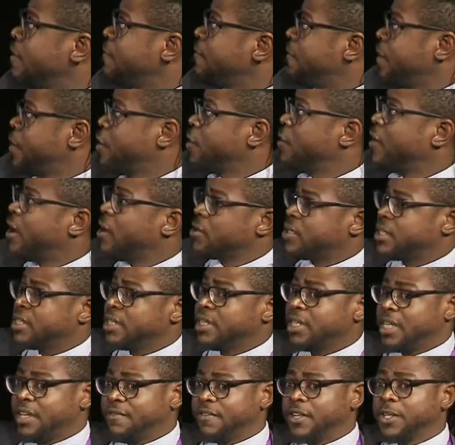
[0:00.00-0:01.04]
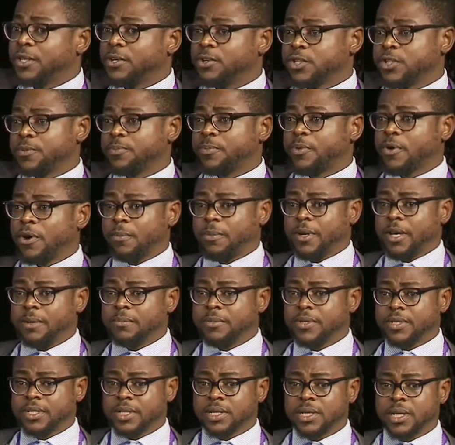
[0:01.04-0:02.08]
figure out, given those
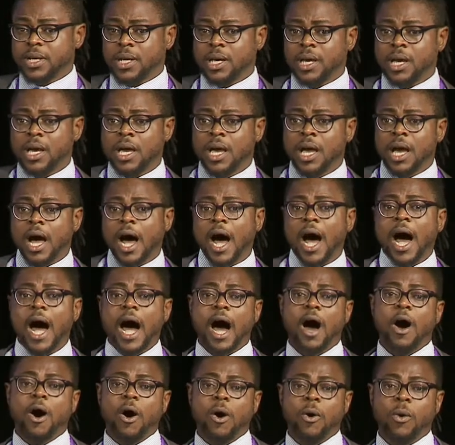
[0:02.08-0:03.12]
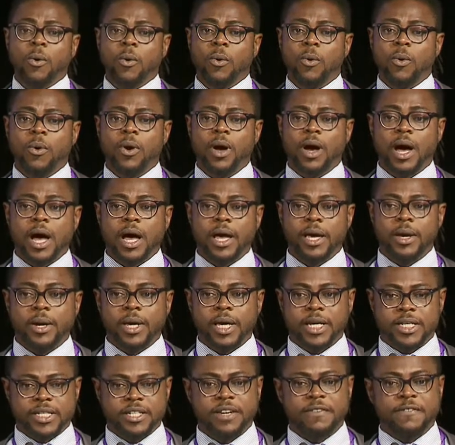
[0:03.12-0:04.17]
problems, how
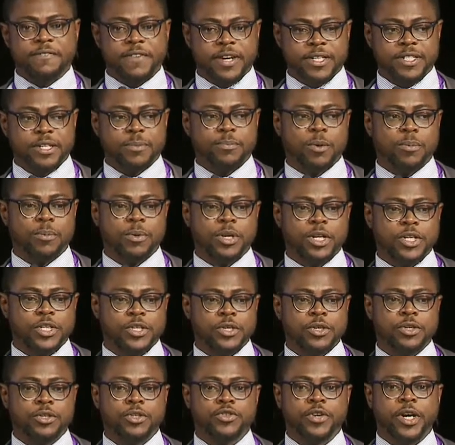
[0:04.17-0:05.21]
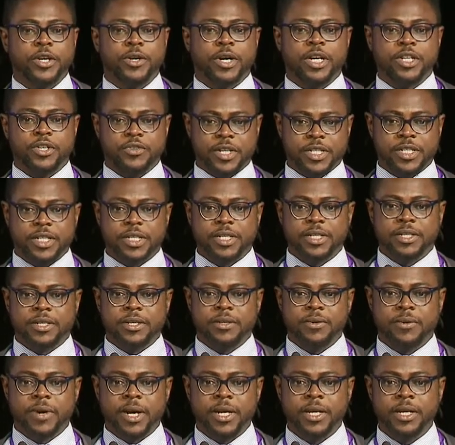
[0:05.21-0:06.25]
is the affected population trying to address it,
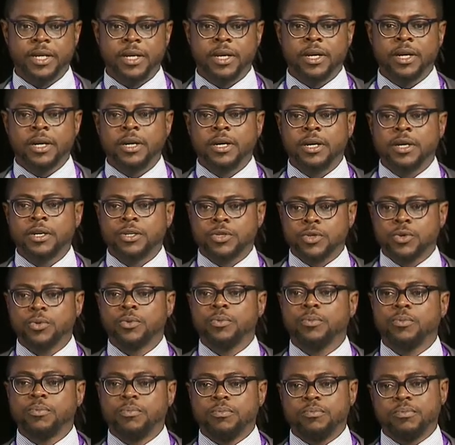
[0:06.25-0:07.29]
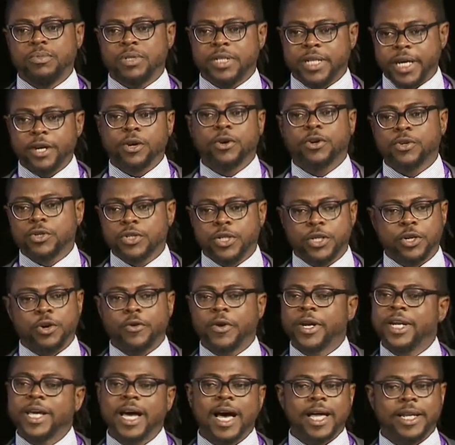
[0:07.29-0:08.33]
right? So they
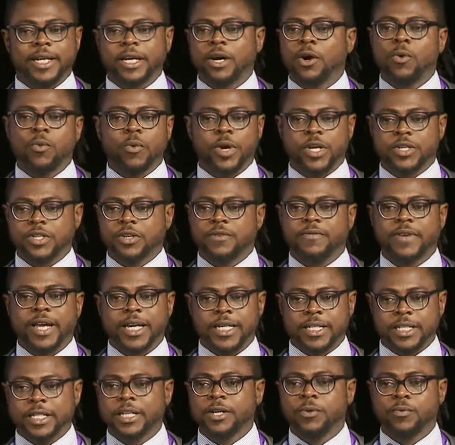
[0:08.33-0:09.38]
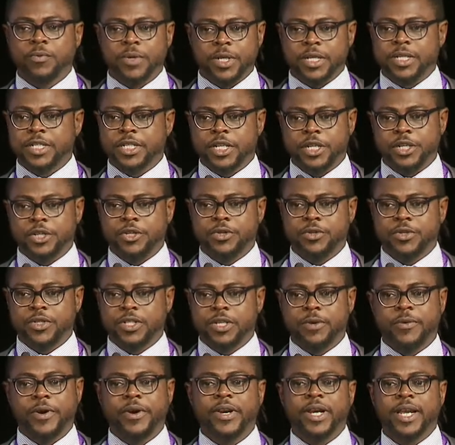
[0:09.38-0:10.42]
already had their own ways of like dealing with these issues.
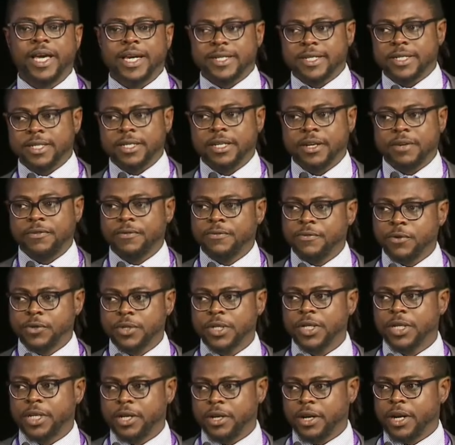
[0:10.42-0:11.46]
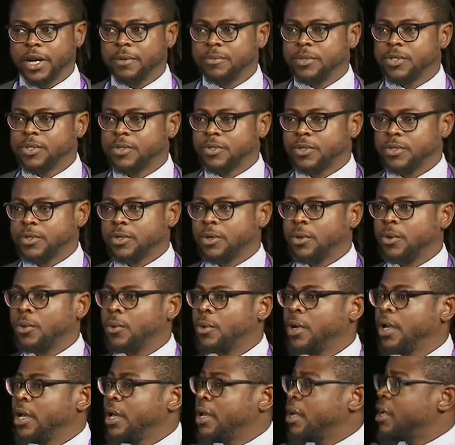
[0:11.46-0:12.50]
They weren't like sitting and folding their arms. So